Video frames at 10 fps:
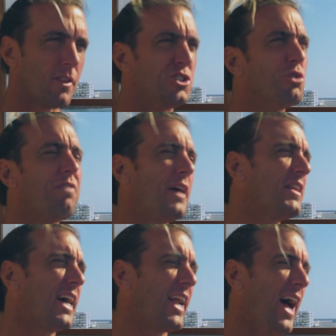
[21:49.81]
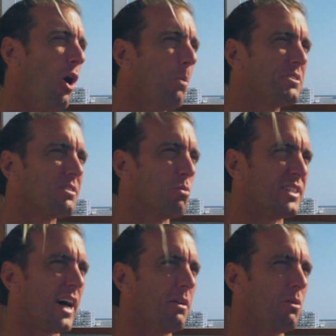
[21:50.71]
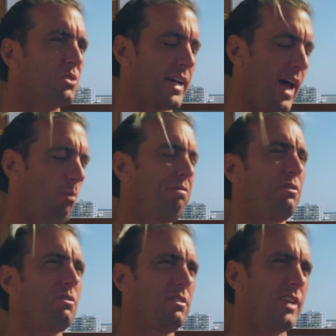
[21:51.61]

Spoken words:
Did you find that helped? Was that helpful?